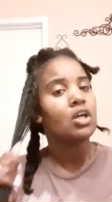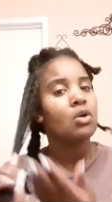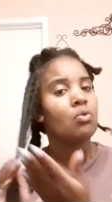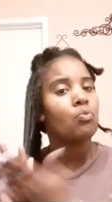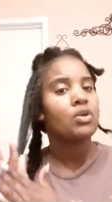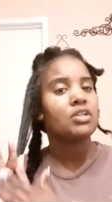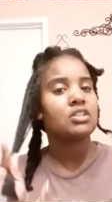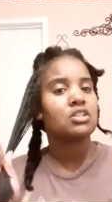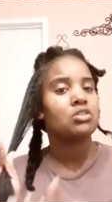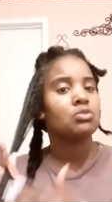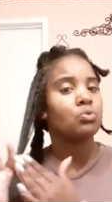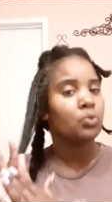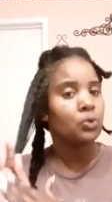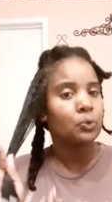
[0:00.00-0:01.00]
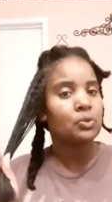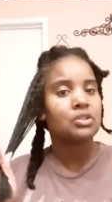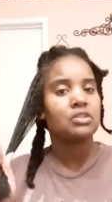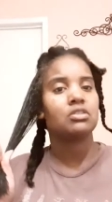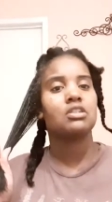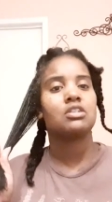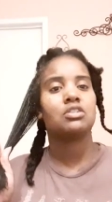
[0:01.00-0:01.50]
which is the
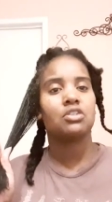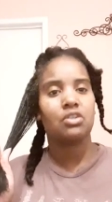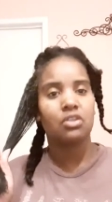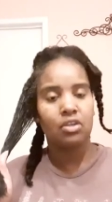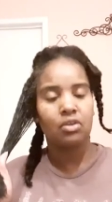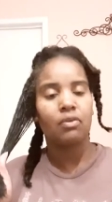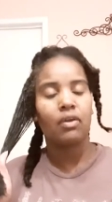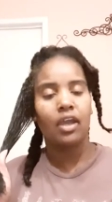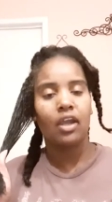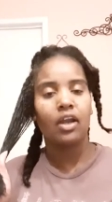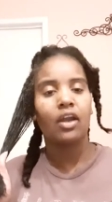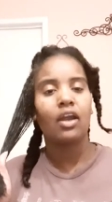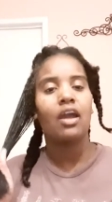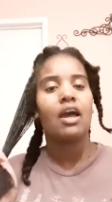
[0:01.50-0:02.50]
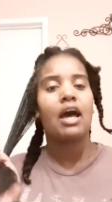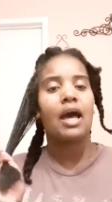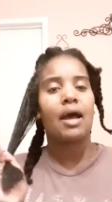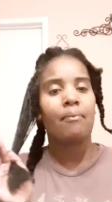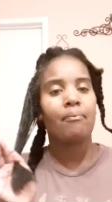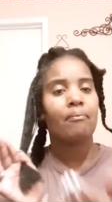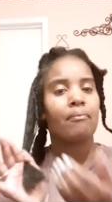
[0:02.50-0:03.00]
roots, is the new hair.
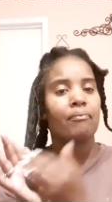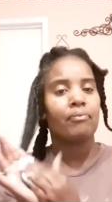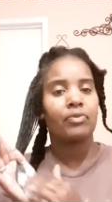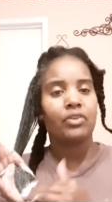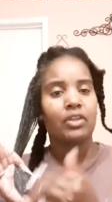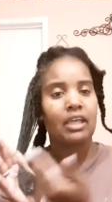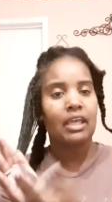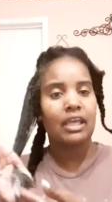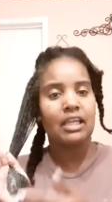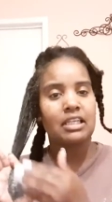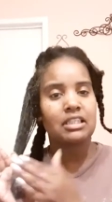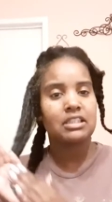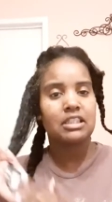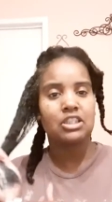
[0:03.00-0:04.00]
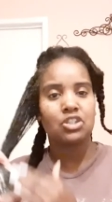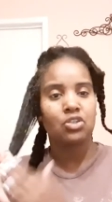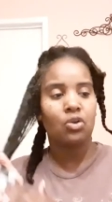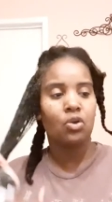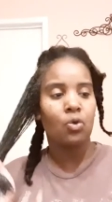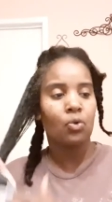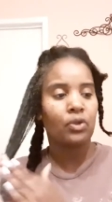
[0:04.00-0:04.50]
The ends is
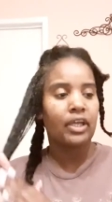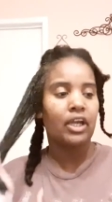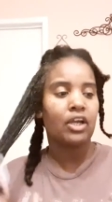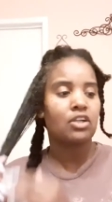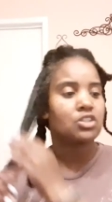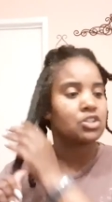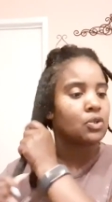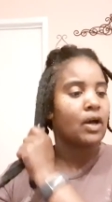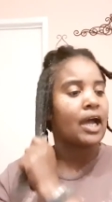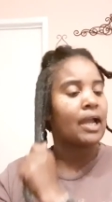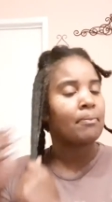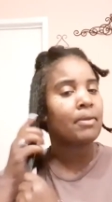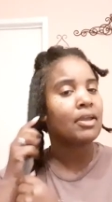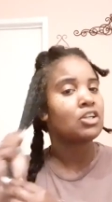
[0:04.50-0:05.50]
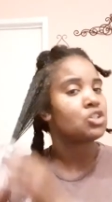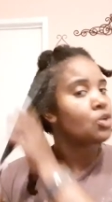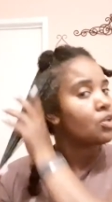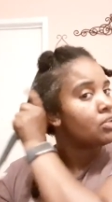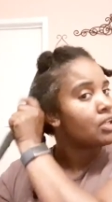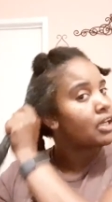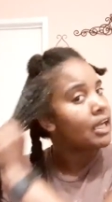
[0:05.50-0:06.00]
your old hair. So I make sure
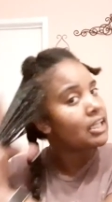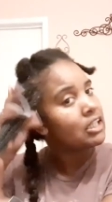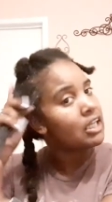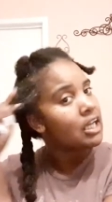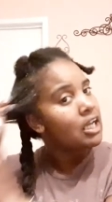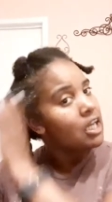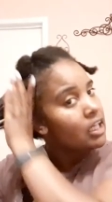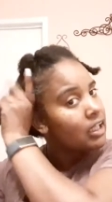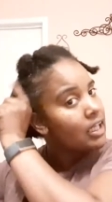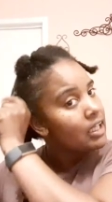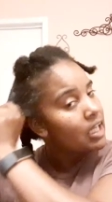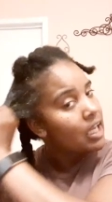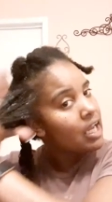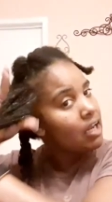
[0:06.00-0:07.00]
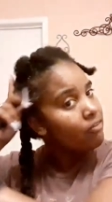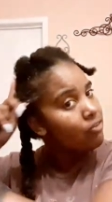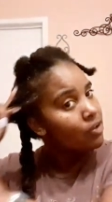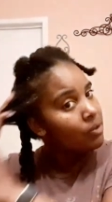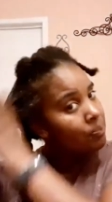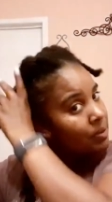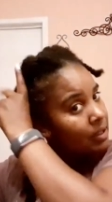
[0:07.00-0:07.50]
that I get
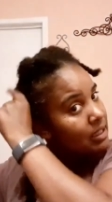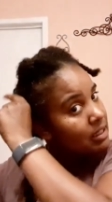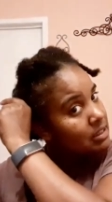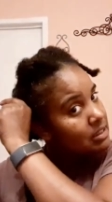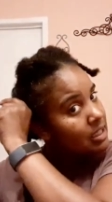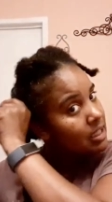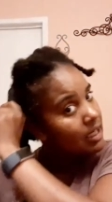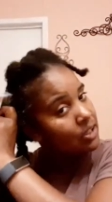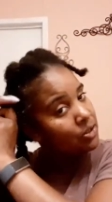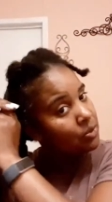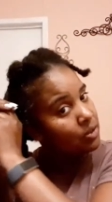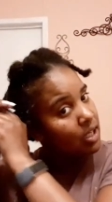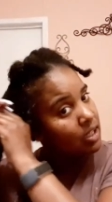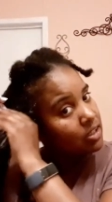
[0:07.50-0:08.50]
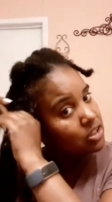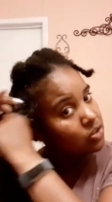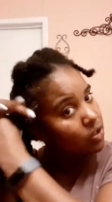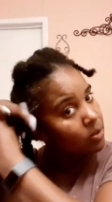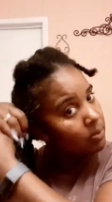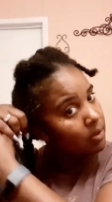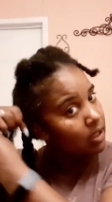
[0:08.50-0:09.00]
every piece, and I do not
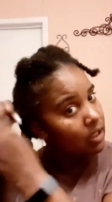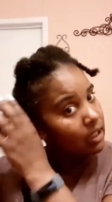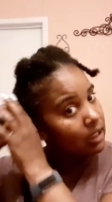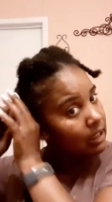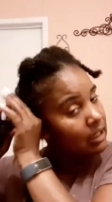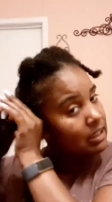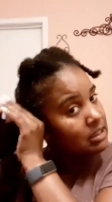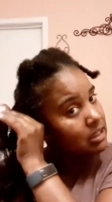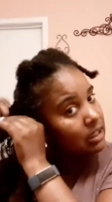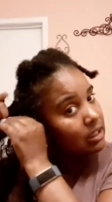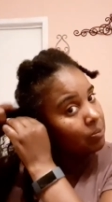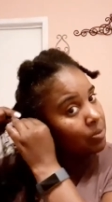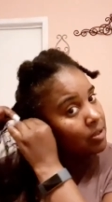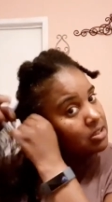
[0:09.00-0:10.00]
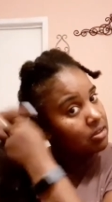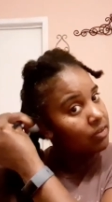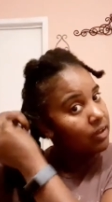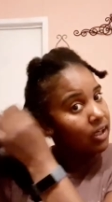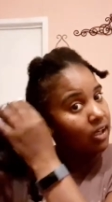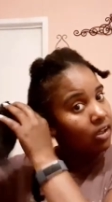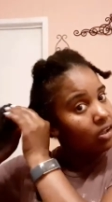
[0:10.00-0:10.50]
discriminate against any piece of
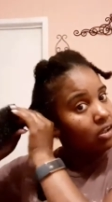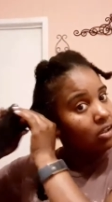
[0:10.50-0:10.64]
hair.